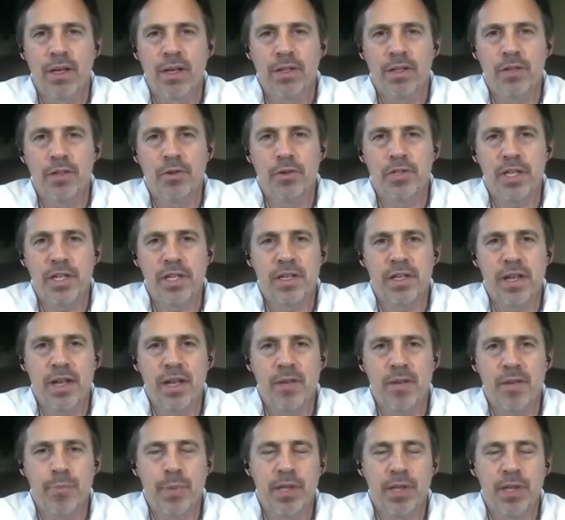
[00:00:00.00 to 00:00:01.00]
using
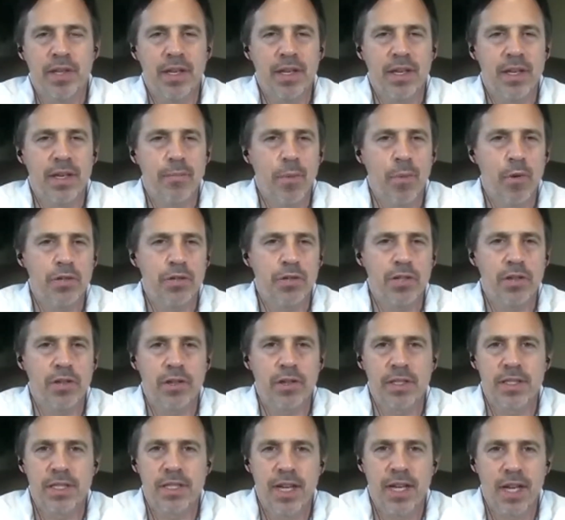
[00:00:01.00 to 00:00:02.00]
empathy,
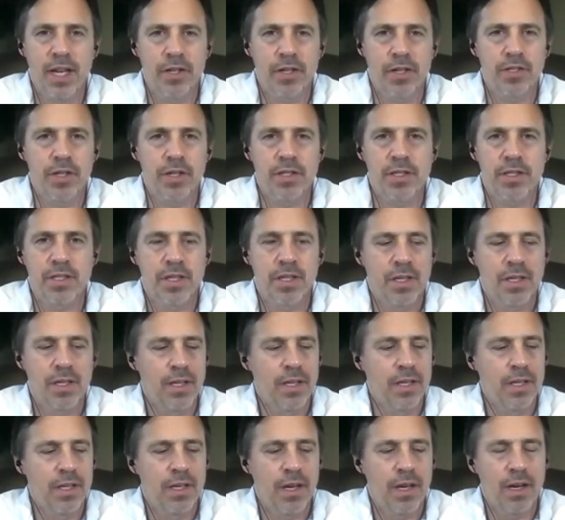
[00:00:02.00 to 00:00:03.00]
emotional intelligence
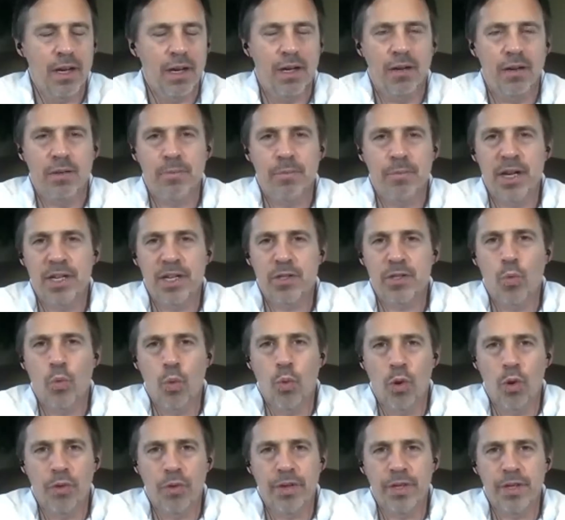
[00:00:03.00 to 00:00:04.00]
makes a
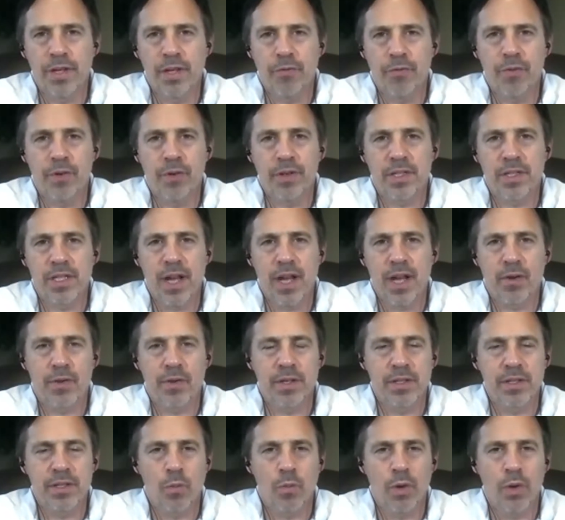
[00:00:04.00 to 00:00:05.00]
world of difference, not
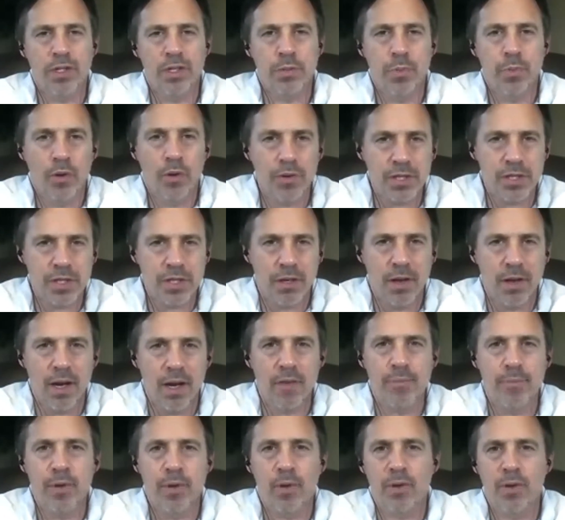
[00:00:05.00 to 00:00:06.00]
only in one's personal
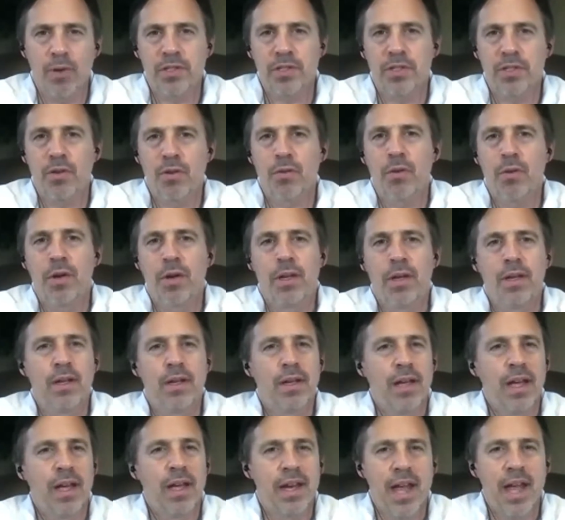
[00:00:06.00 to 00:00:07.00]
life, but also
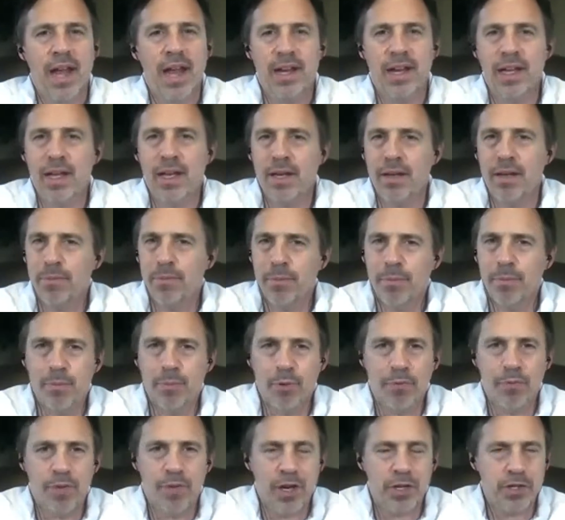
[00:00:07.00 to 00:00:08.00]
in any
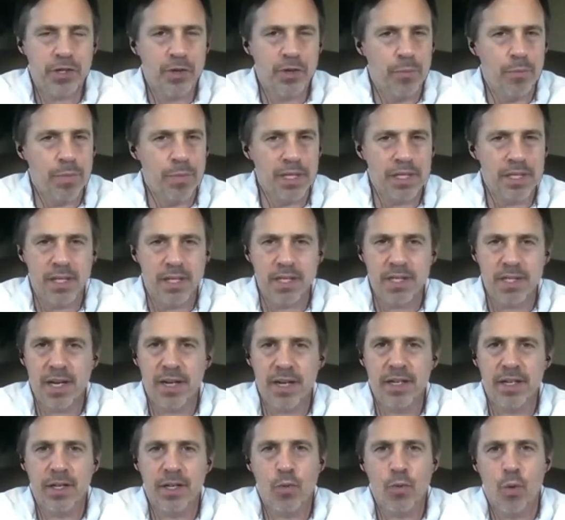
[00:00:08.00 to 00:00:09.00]
professional business
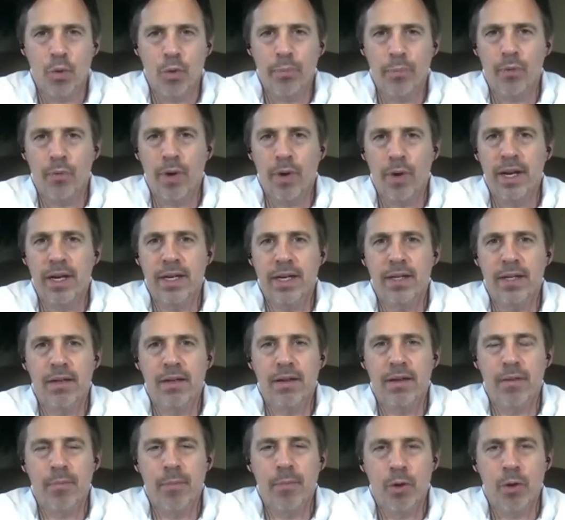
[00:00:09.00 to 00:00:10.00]
setting, incorporating
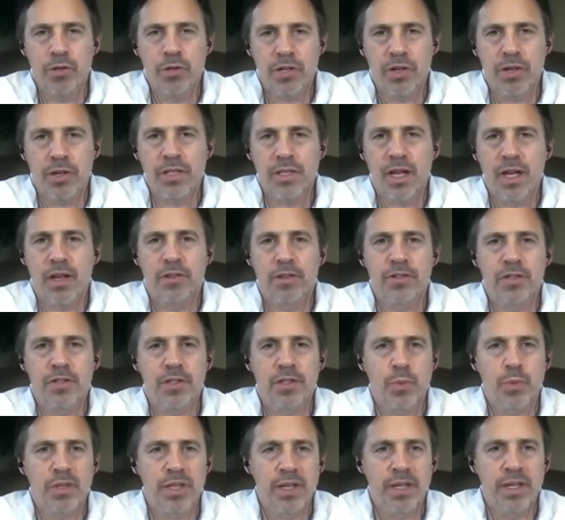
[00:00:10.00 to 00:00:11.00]
emotional
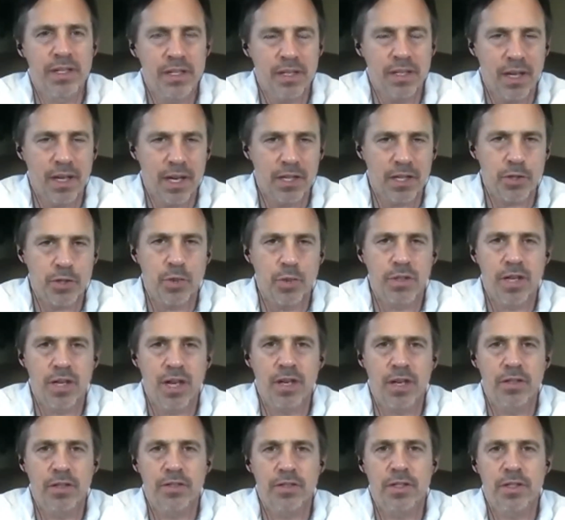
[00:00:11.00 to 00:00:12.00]
intelligence with the intellectual
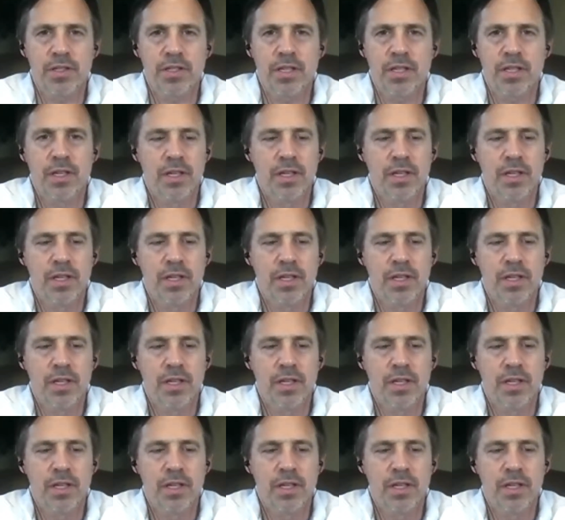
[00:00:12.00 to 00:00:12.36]
intelligence